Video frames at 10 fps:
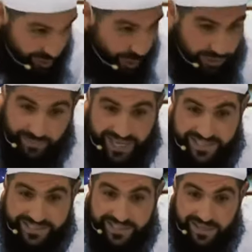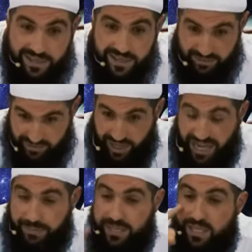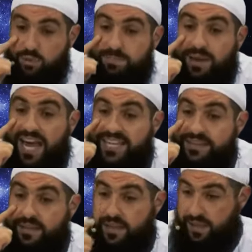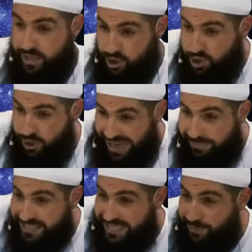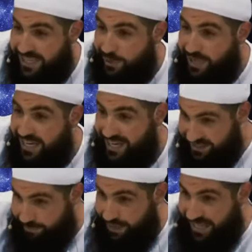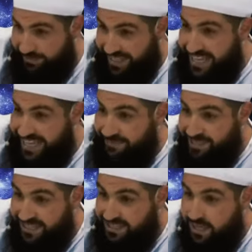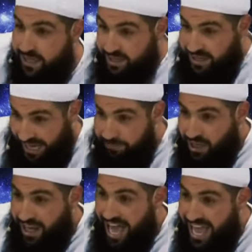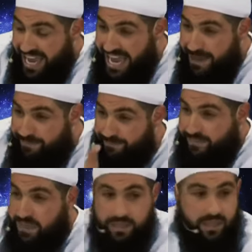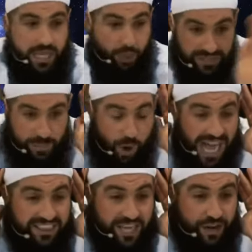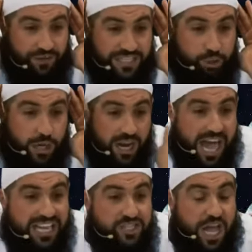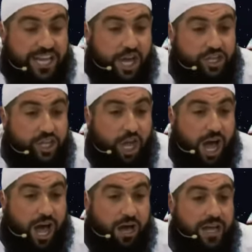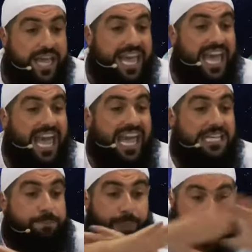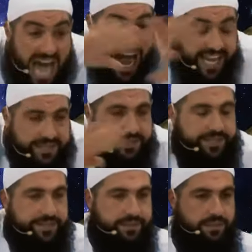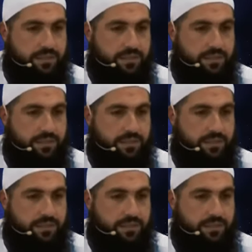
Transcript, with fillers: You know the man is? Sahabi, he was blind. You know Abasa wa Tawalla, the blind man that came to us. Abdullah, him! He was the mu'addin of Rasulullah, he's knocking on the door. He's blind!